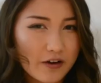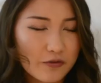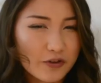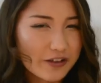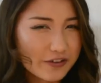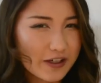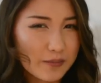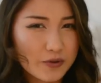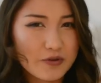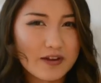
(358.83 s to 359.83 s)
a real
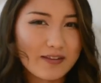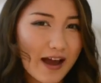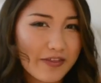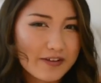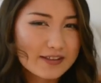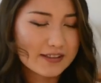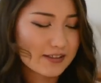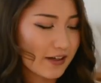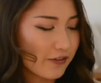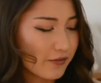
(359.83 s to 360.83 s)
shampoo that lathers, it's
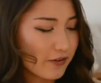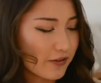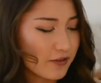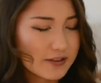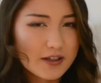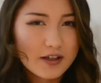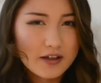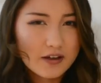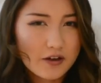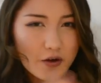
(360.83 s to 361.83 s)
kind of one of those
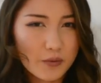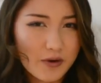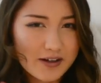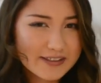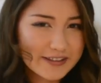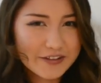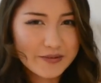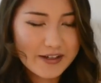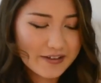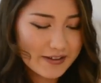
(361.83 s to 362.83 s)
co-wash
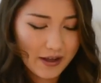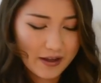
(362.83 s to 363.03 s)
situations.